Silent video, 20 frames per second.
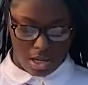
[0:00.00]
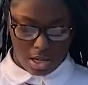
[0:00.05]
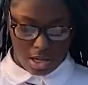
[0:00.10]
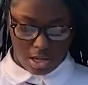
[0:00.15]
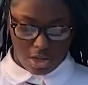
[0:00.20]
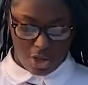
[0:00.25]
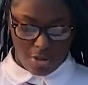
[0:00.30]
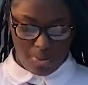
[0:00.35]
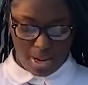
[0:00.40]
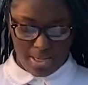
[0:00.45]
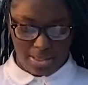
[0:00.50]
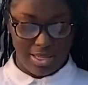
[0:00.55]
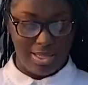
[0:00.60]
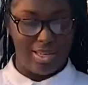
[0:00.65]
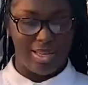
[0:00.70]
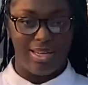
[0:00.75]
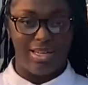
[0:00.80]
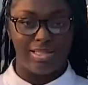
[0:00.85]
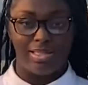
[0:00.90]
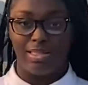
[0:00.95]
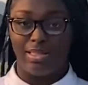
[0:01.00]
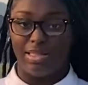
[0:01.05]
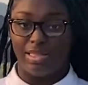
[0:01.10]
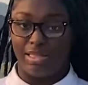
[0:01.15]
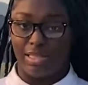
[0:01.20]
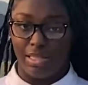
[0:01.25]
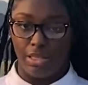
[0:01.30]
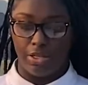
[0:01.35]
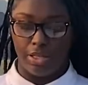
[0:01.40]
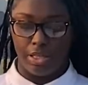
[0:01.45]
You might think it isn't this
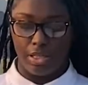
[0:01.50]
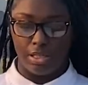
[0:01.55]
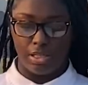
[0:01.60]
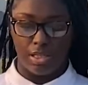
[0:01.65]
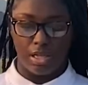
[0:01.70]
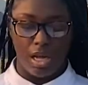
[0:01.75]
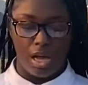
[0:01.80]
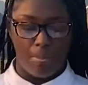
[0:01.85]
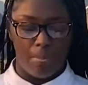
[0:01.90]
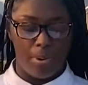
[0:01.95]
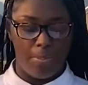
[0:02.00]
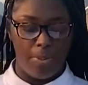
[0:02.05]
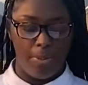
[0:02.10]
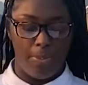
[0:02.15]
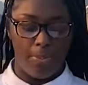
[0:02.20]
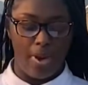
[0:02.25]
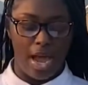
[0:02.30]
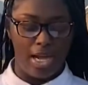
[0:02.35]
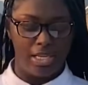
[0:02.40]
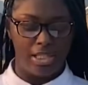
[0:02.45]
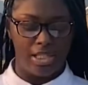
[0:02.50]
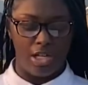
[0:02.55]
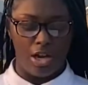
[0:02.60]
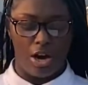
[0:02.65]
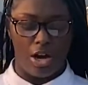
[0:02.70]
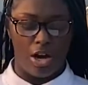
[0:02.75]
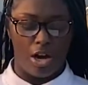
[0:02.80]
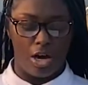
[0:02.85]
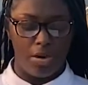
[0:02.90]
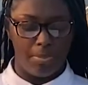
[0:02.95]
serious, but people actually are
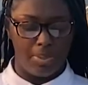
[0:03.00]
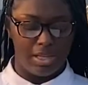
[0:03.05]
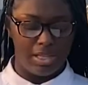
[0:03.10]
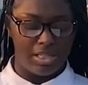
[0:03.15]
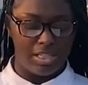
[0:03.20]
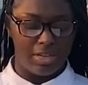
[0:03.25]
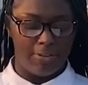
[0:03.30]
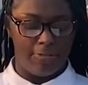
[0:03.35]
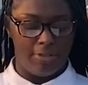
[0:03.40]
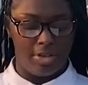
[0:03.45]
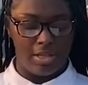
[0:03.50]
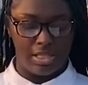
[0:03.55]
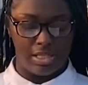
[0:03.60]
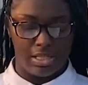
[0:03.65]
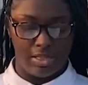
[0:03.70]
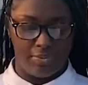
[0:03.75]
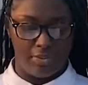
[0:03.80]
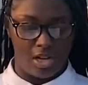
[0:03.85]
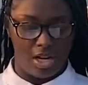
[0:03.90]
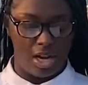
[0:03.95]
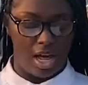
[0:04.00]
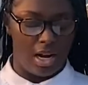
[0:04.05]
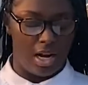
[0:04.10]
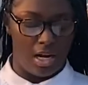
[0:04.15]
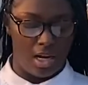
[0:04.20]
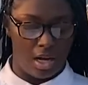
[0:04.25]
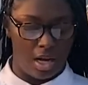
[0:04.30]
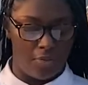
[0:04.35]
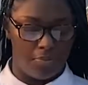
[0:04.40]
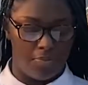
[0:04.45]
hurt because they feel as if they're not
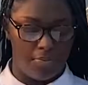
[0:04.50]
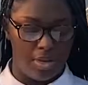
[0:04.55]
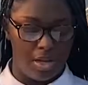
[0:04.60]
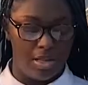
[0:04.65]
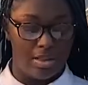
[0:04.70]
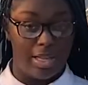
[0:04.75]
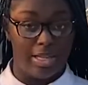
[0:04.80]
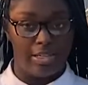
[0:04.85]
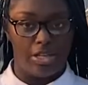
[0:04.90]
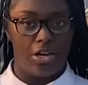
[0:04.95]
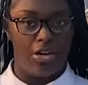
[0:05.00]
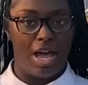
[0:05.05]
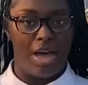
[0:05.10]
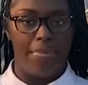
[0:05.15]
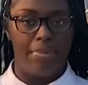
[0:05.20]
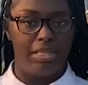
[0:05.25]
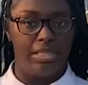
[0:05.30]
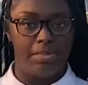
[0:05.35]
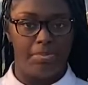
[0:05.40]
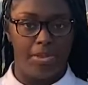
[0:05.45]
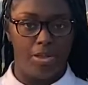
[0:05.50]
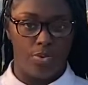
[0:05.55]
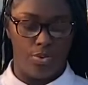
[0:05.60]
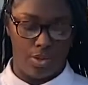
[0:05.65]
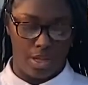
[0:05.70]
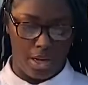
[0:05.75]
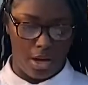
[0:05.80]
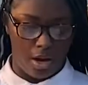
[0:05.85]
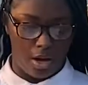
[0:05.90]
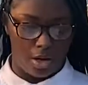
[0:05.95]
enough, like they're not meant to be who
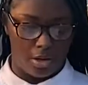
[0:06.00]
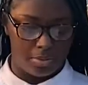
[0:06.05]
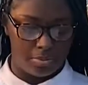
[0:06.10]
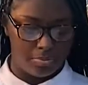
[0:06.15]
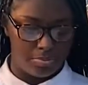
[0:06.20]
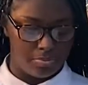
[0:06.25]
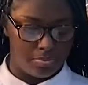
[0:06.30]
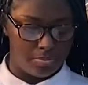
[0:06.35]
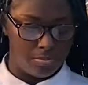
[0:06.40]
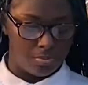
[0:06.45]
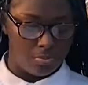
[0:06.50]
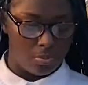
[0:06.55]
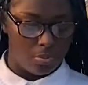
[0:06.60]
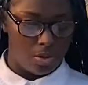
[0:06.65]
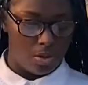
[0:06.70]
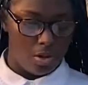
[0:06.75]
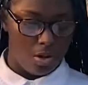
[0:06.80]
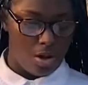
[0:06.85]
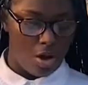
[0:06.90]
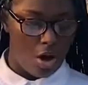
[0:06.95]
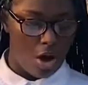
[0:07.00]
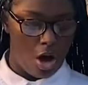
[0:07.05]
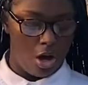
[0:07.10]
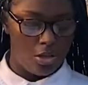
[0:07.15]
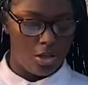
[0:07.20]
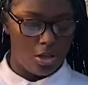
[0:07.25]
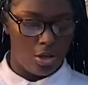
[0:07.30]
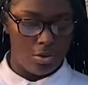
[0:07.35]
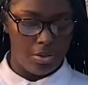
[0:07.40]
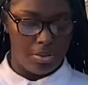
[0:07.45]
they are.
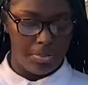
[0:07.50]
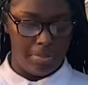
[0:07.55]
Along